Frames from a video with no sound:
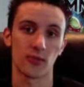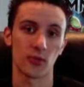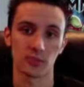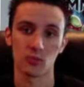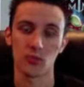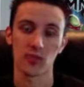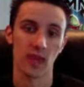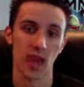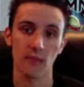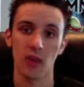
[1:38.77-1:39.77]
this movie
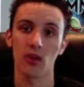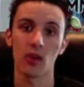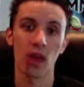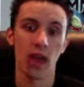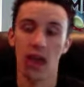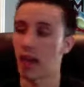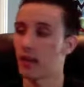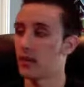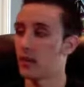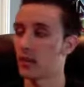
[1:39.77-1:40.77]
came out and,